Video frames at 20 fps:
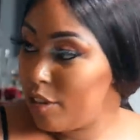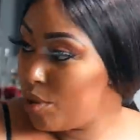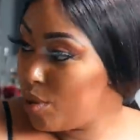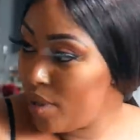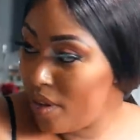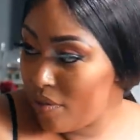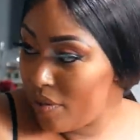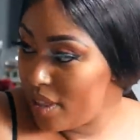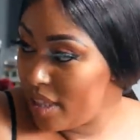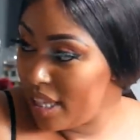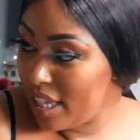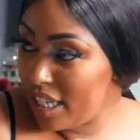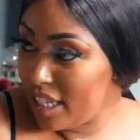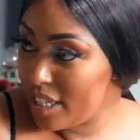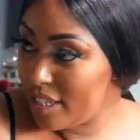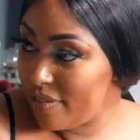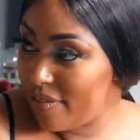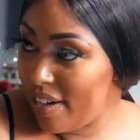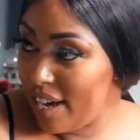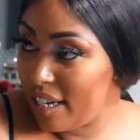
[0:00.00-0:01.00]
everything
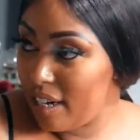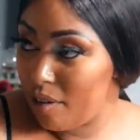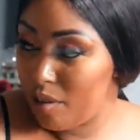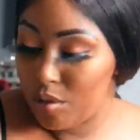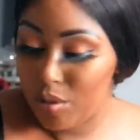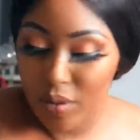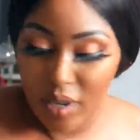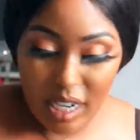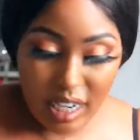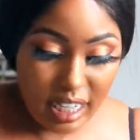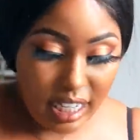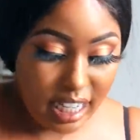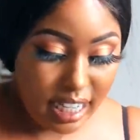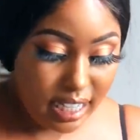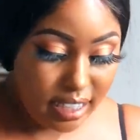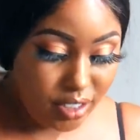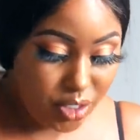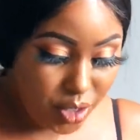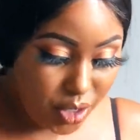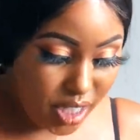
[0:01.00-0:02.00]
is fine. I was wearing
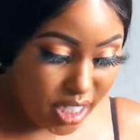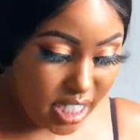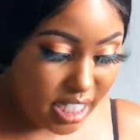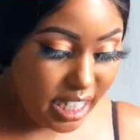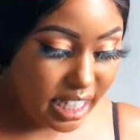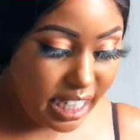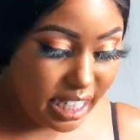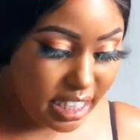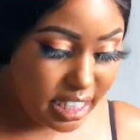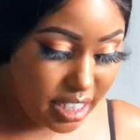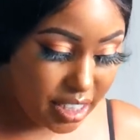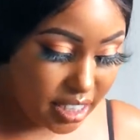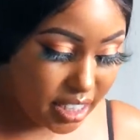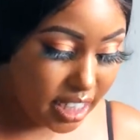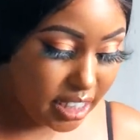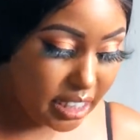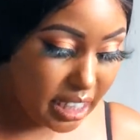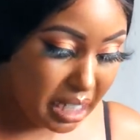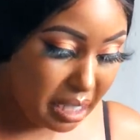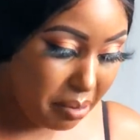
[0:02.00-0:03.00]
a jeans and a
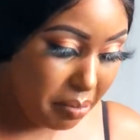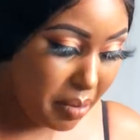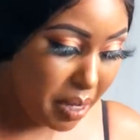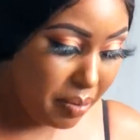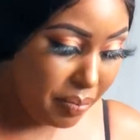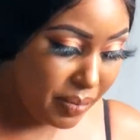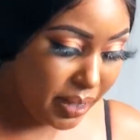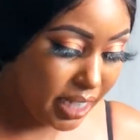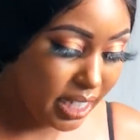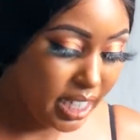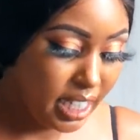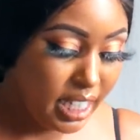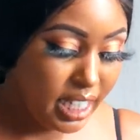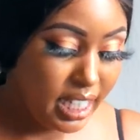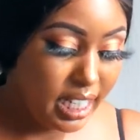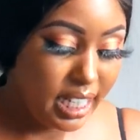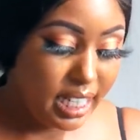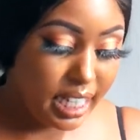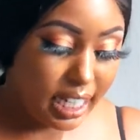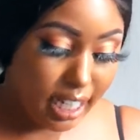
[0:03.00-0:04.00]
t-shirt, I remember.
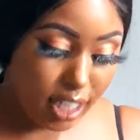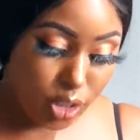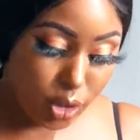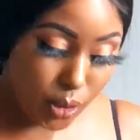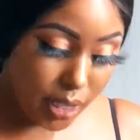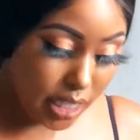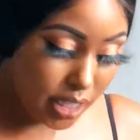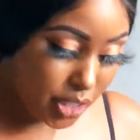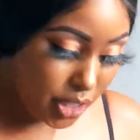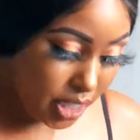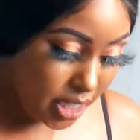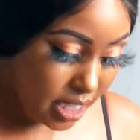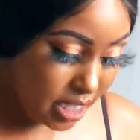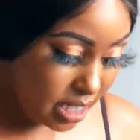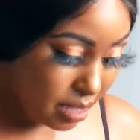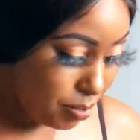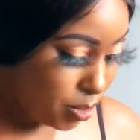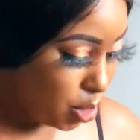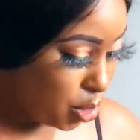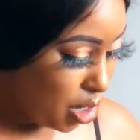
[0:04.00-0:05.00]
Nikatoa
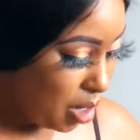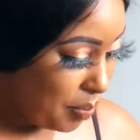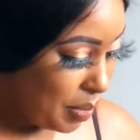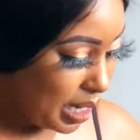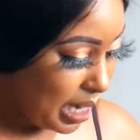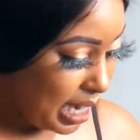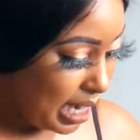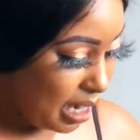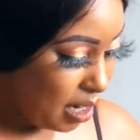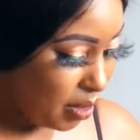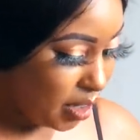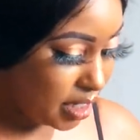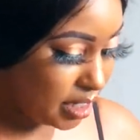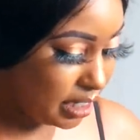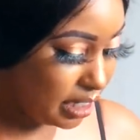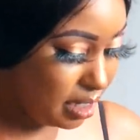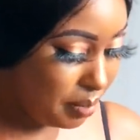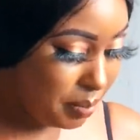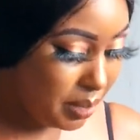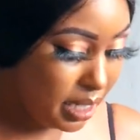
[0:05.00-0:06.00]
jeans, mtoto amelala kwa
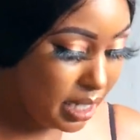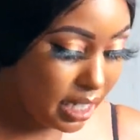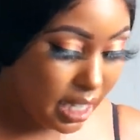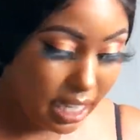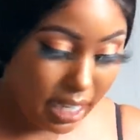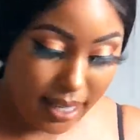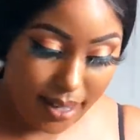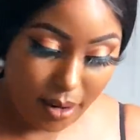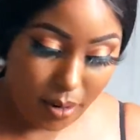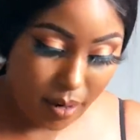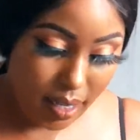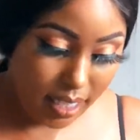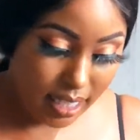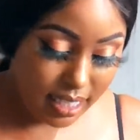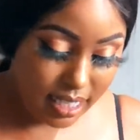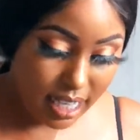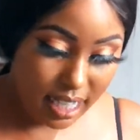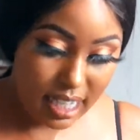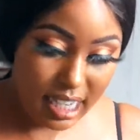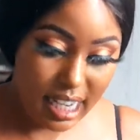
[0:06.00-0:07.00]
kitanda, mimi nikaingia kwa
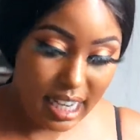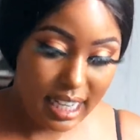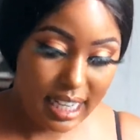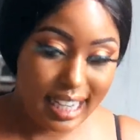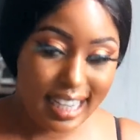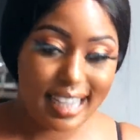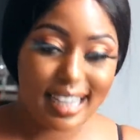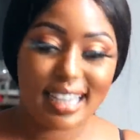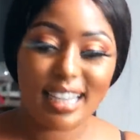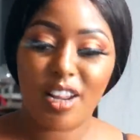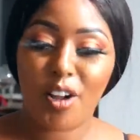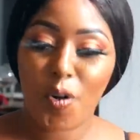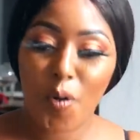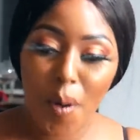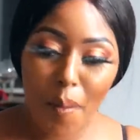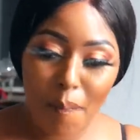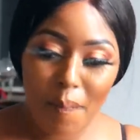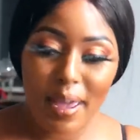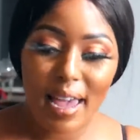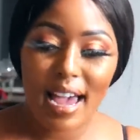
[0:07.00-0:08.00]
kitanda. na
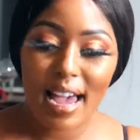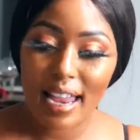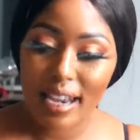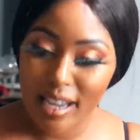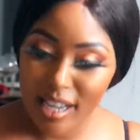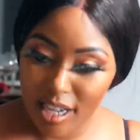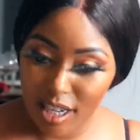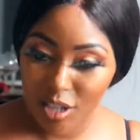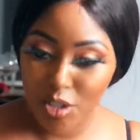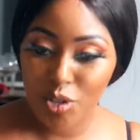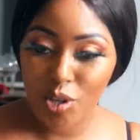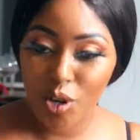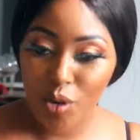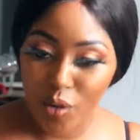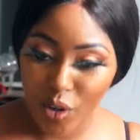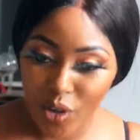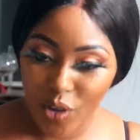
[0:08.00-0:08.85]
kuambia alinitoa kwa